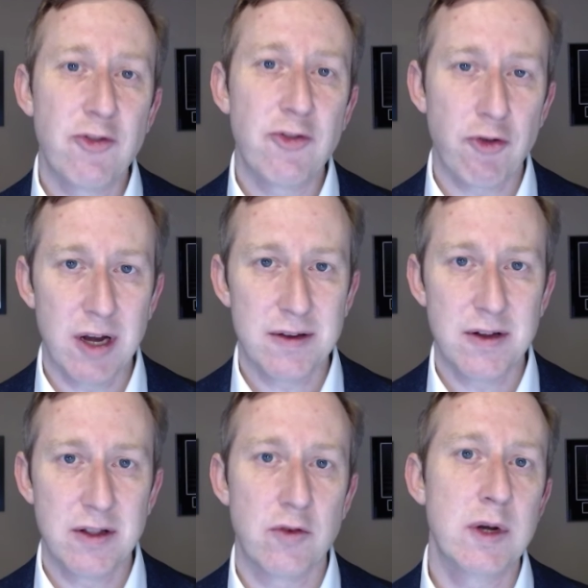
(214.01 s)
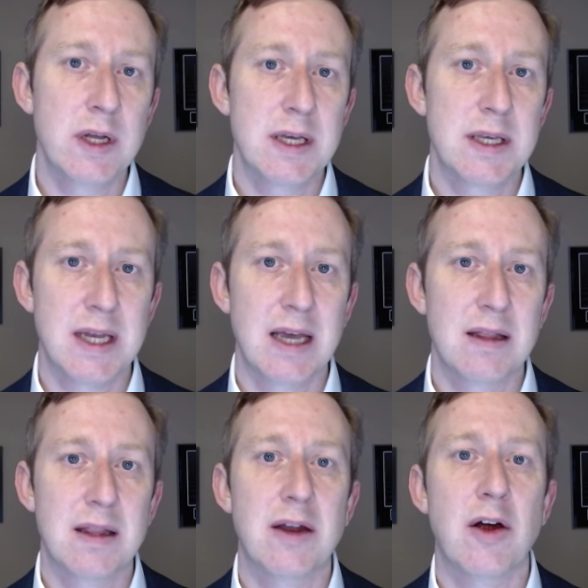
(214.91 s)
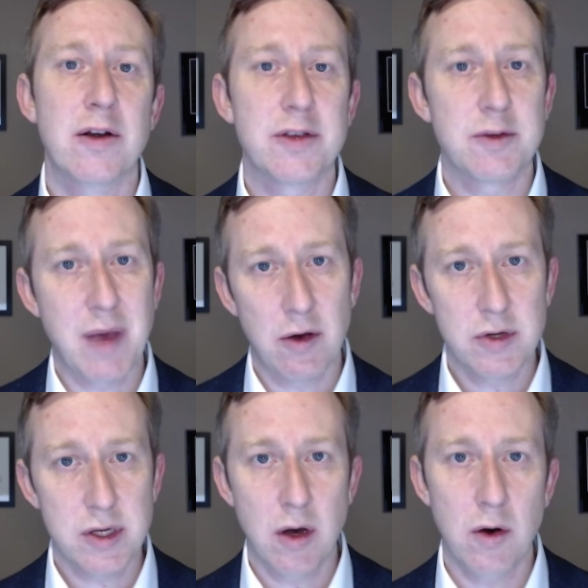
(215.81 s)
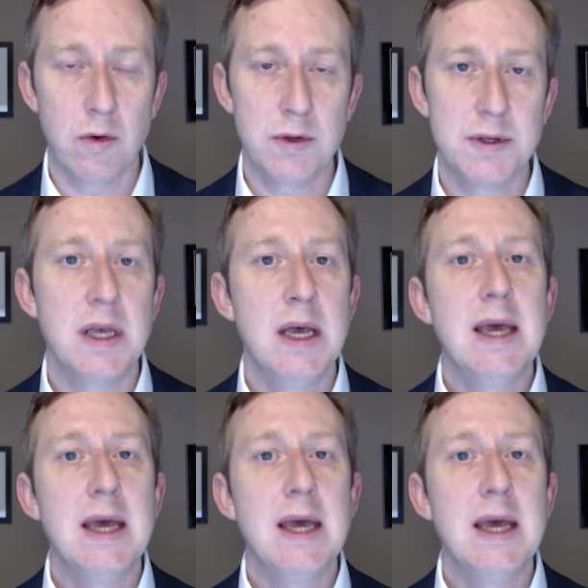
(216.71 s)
interest in the real estate that our spouse owns,